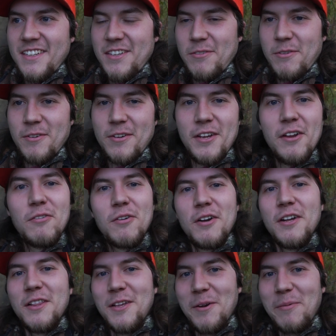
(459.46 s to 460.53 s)
We'll give her
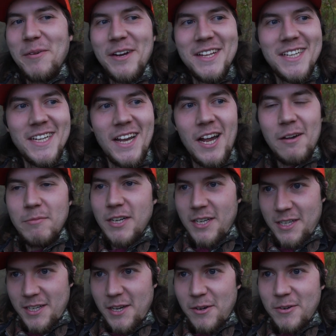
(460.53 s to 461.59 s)
a little bit of time and
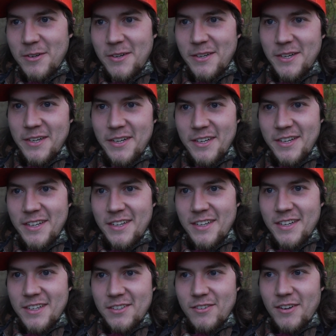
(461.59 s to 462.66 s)
then go
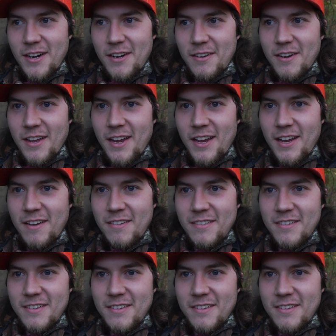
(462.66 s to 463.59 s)
track her down.